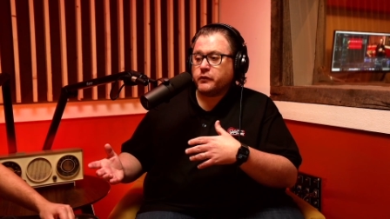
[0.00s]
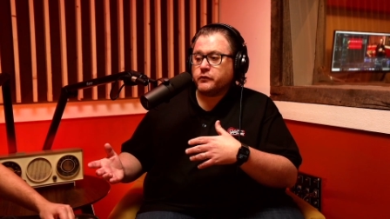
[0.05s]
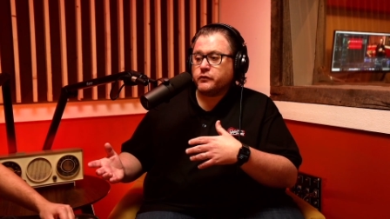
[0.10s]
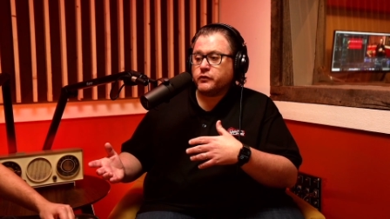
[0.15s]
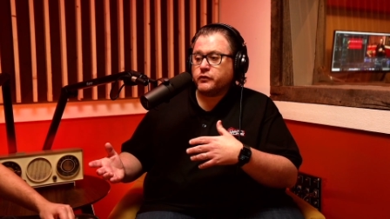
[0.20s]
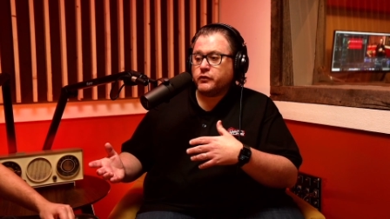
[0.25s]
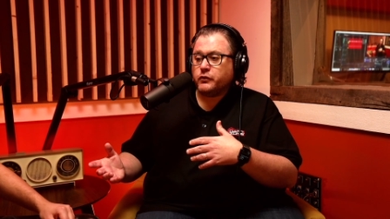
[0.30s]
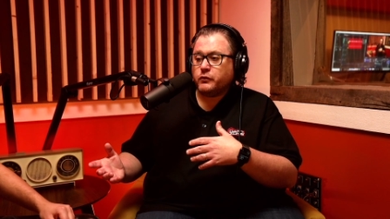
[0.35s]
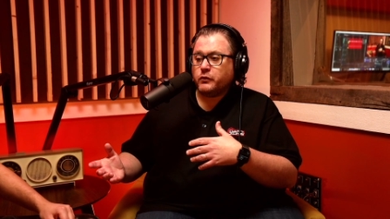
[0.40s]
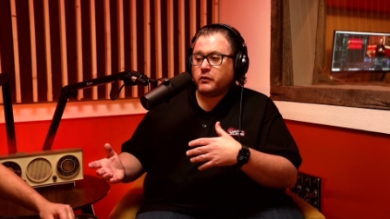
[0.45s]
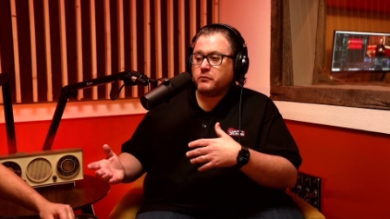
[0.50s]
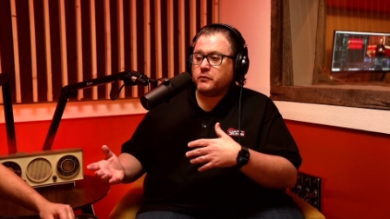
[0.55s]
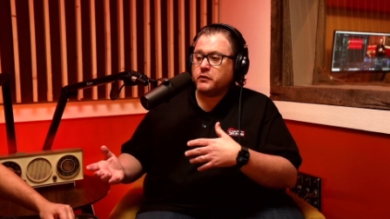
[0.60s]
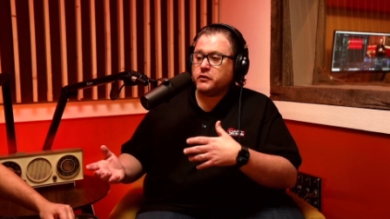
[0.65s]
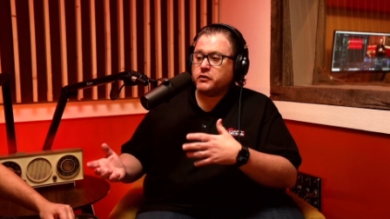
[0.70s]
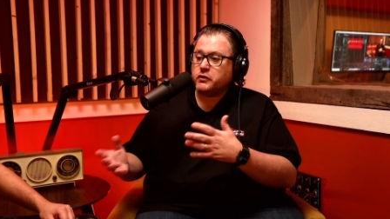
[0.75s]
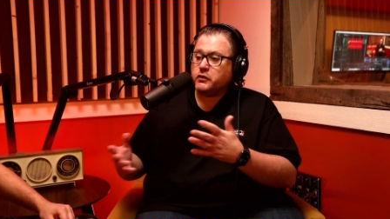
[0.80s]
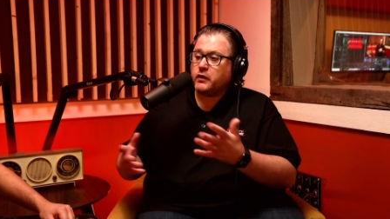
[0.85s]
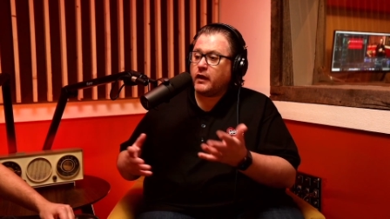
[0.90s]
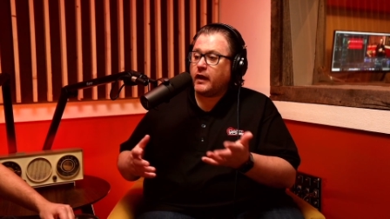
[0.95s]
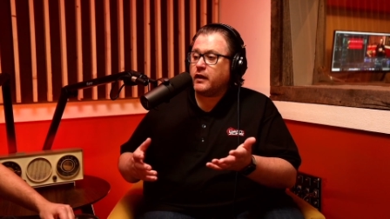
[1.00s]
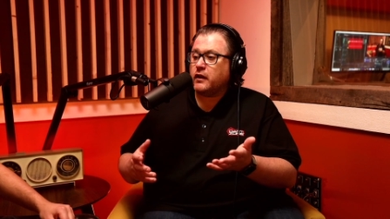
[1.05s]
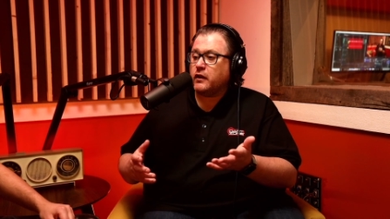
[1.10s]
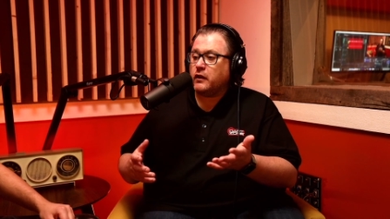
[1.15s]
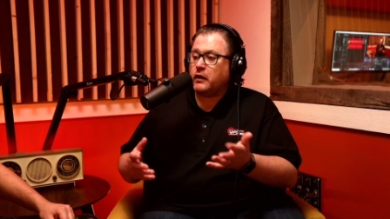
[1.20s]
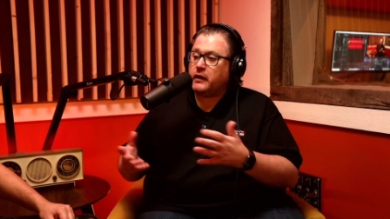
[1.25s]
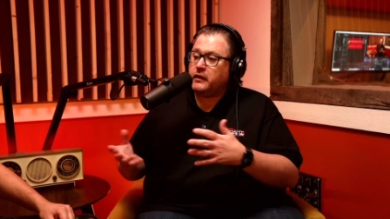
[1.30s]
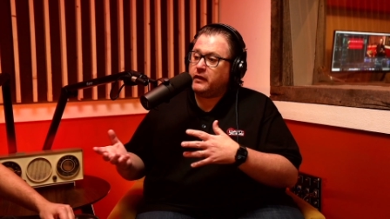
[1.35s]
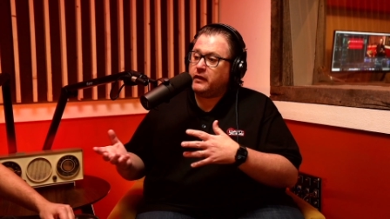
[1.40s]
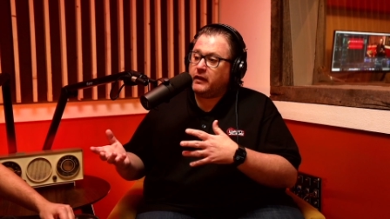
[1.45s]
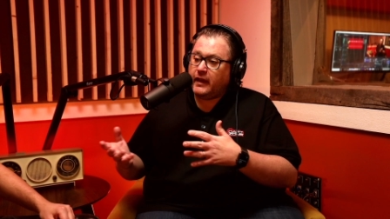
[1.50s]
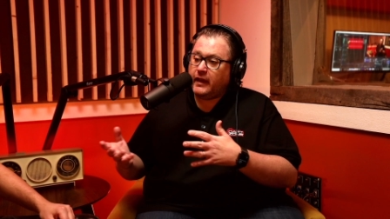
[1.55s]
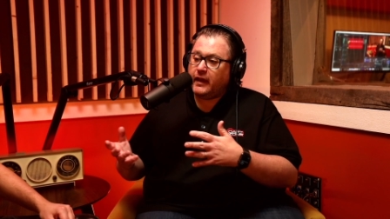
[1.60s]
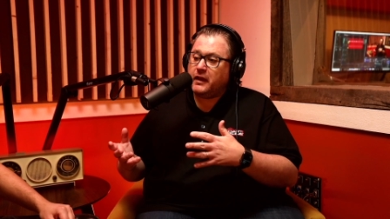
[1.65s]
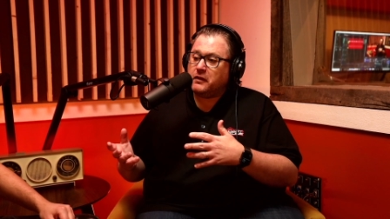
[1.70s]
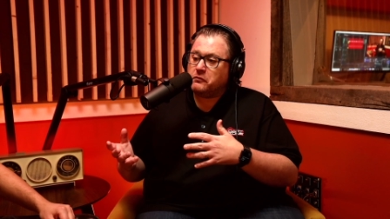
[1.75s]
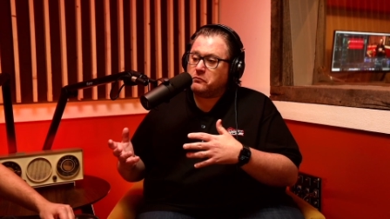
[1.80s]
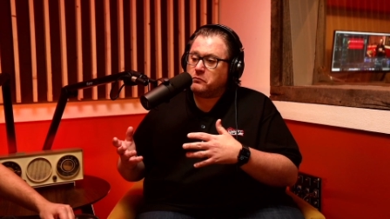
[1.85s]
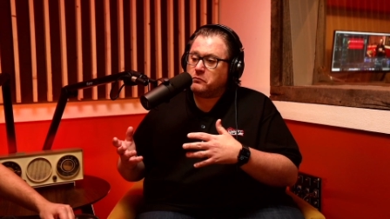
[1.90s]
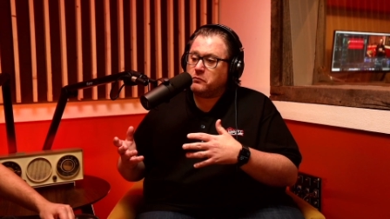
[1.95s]
are doing, but you got to. And
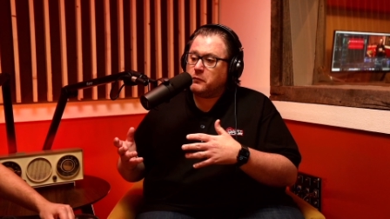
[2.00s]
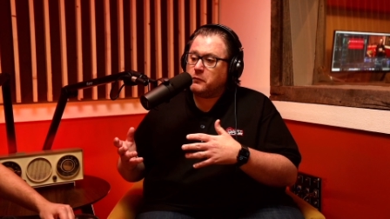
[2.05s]
again,